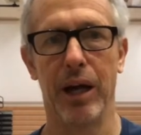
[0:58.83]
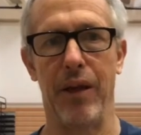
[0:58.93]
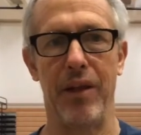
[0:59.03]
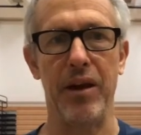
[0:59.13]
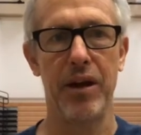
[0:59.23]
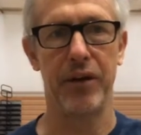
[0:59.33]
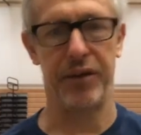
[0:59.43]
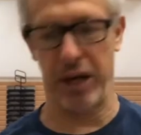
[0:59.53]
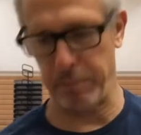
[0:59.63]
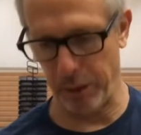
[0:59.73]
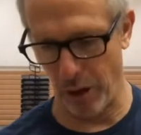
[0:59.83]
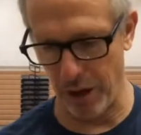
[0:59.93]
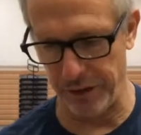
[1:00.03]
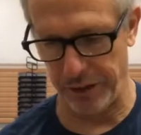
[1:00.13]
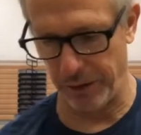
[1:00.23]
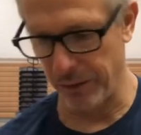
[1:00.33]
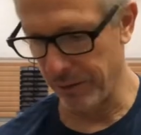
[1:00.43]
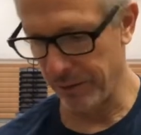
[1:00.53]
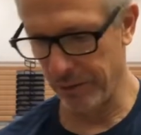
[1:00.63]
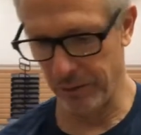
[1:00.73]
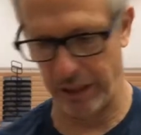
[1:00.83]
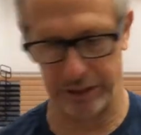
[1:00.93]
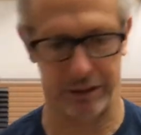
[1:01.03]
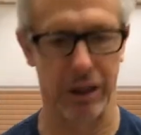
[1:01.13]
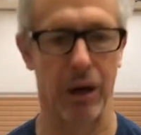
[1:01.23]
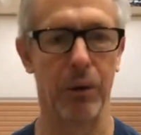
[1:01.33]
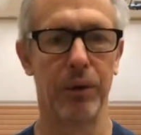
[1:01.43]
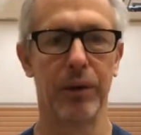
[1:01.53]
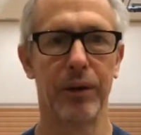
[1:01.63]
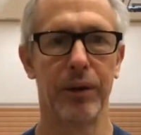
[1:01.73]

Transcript: and then tape it onto here, like so,